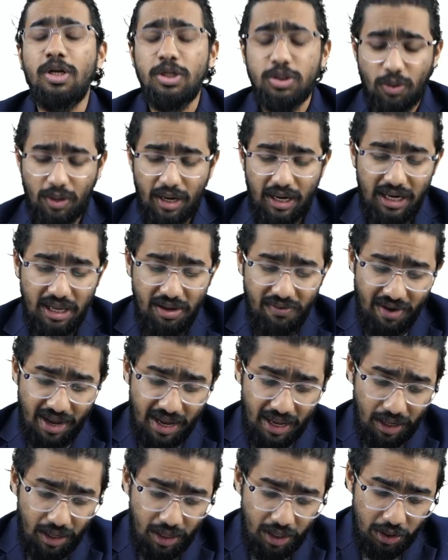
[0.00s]
So
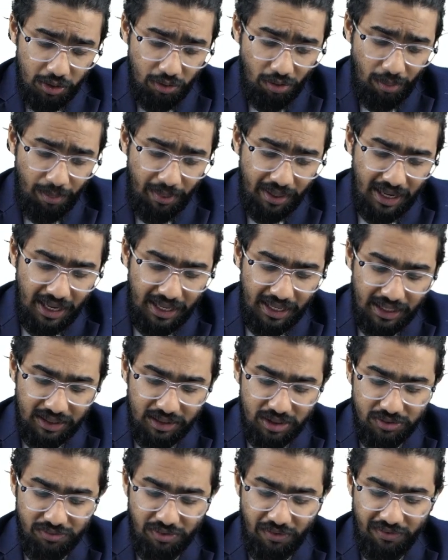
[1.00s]
anywhere you will be getting
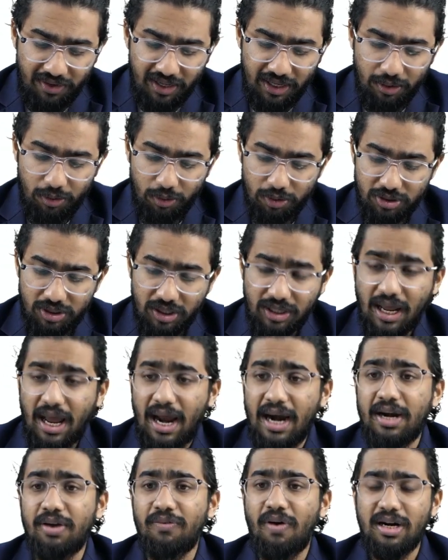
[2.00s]
this 15 question,
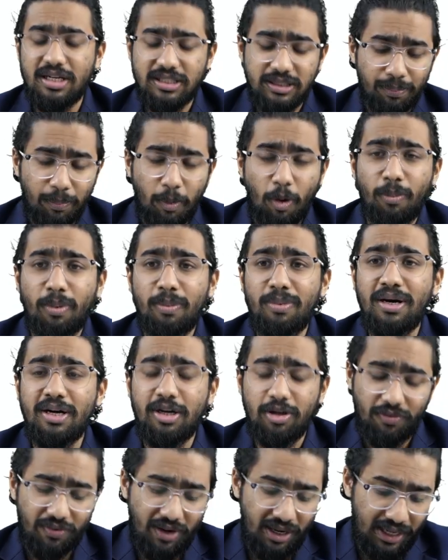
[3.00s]
and what is the
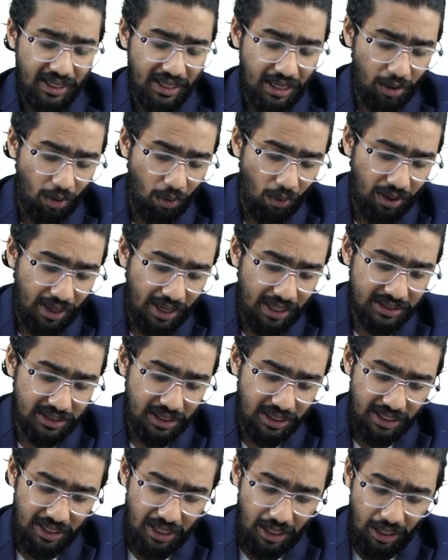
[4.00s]
probability of getting a wrong answer
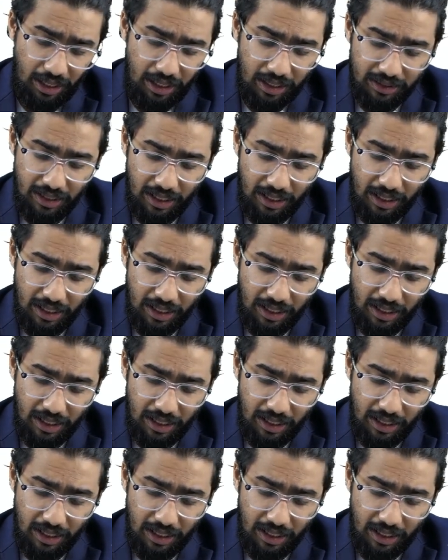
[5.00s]
here?